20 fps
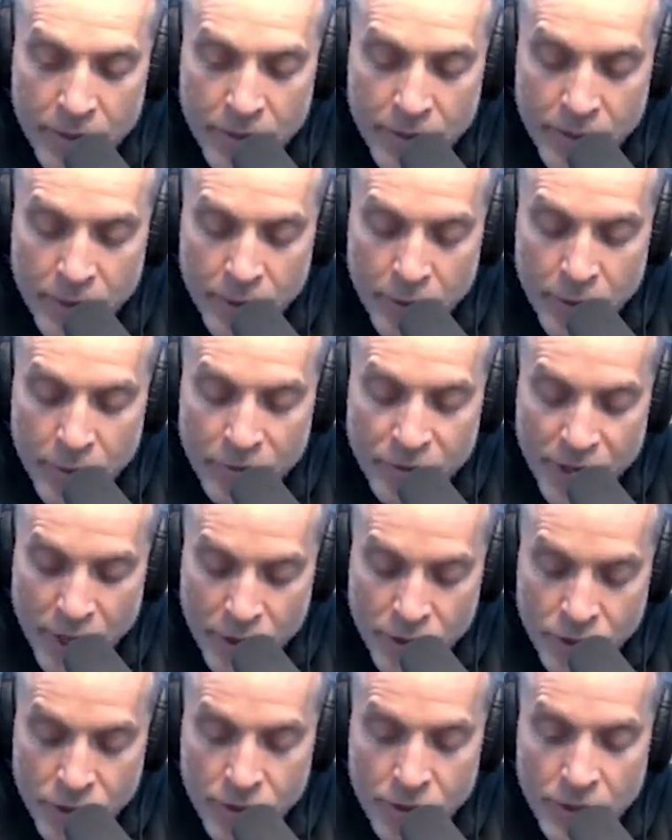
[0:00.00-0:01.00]
you know
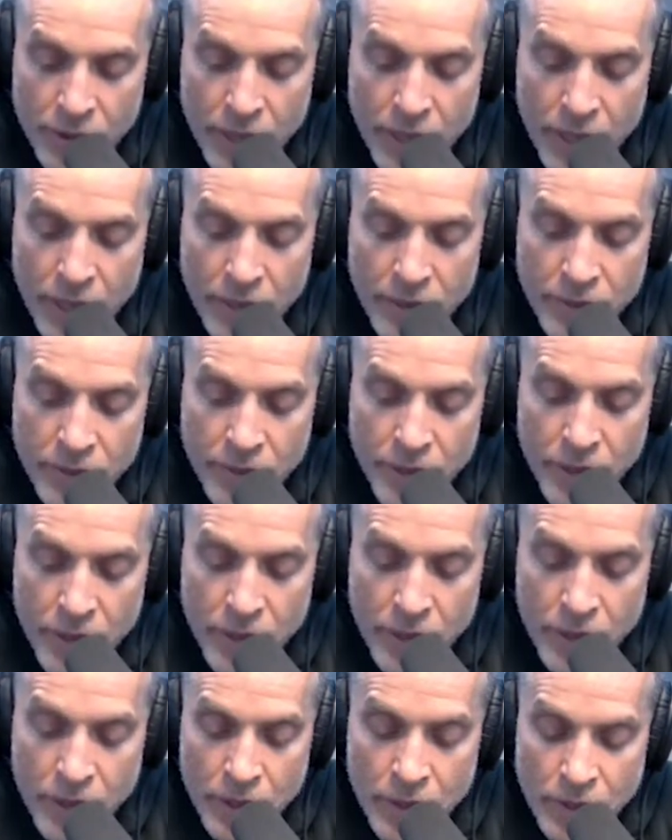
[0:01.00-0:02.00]
obsession and
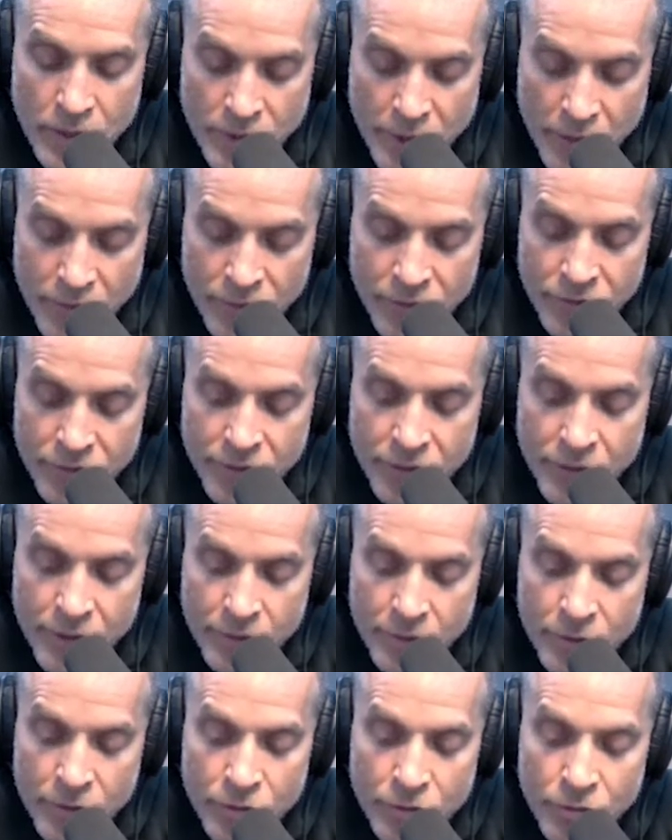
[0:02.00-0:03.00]

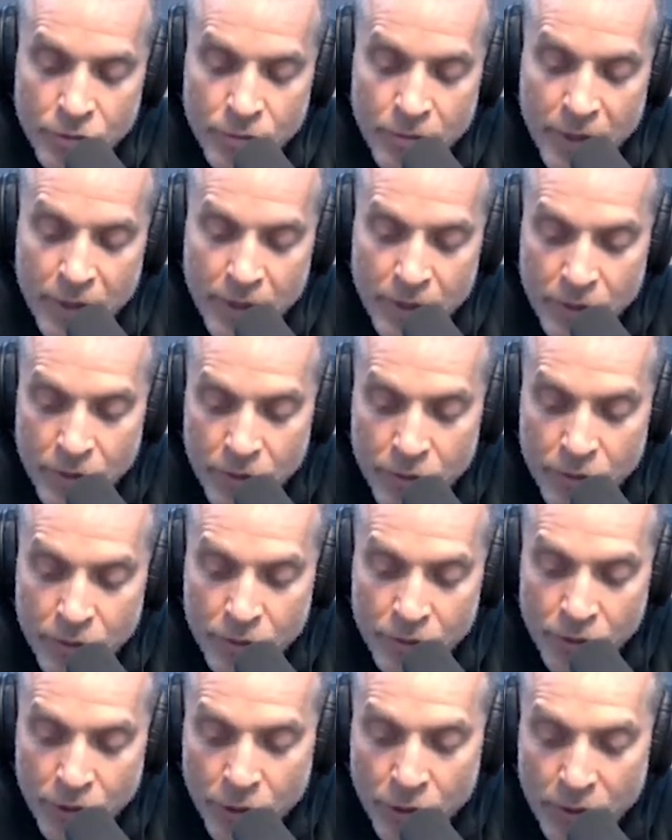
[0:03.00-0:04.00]
self-esteem you made it you
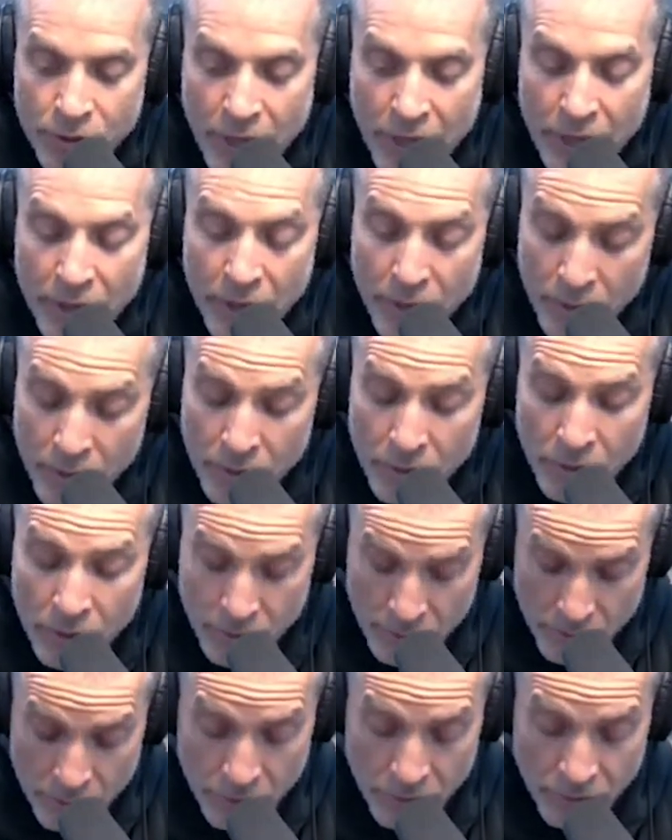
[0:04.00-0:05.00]
you turn that
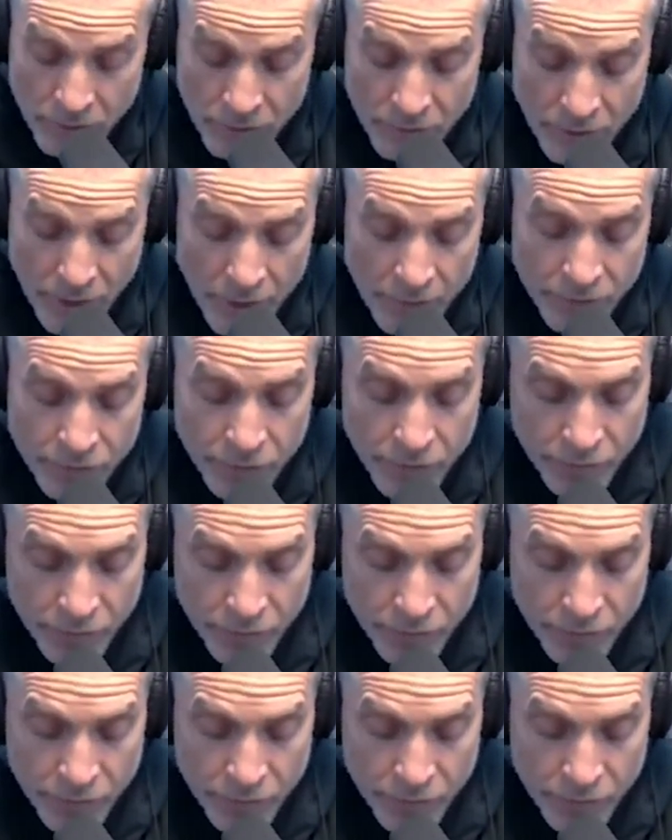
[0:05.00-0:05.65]
this is helpful